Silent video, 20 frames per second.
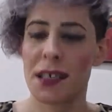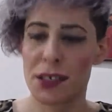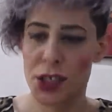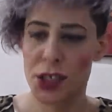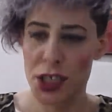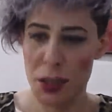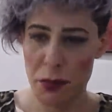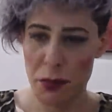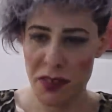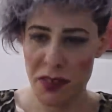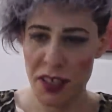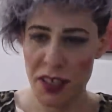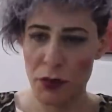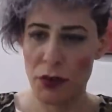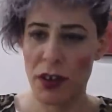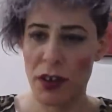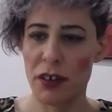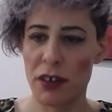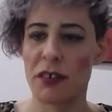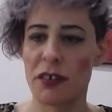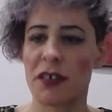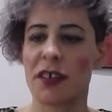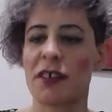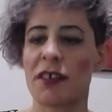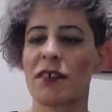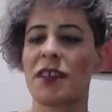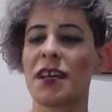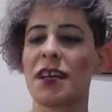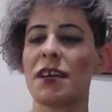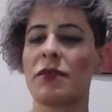Gypsy
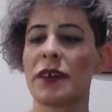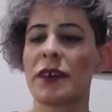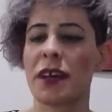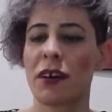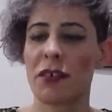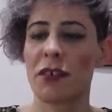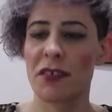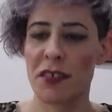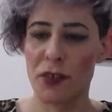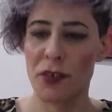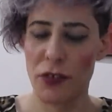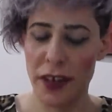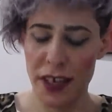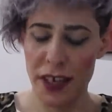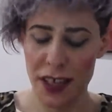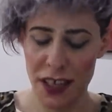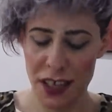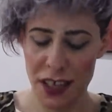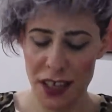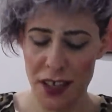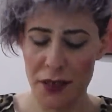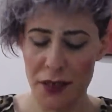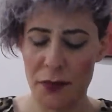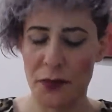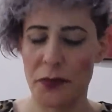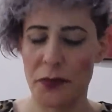Roses leaving Australia.